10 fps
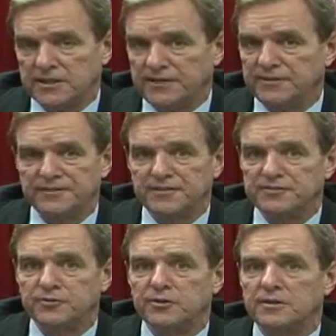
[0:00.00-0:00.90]
even if it's
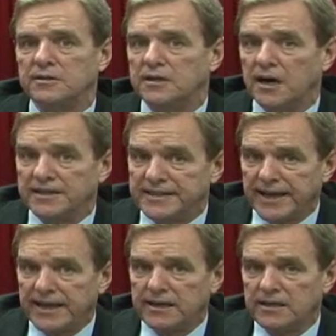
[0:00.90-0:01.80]
for a
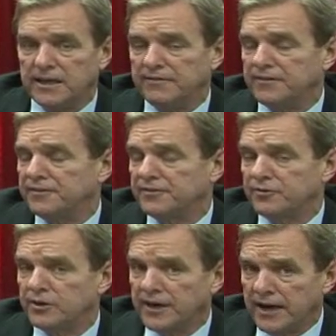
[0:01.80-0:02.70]
day, even if it's
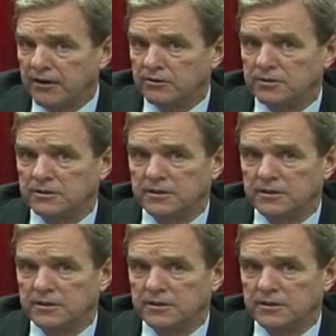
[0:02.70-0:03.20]
for an hour.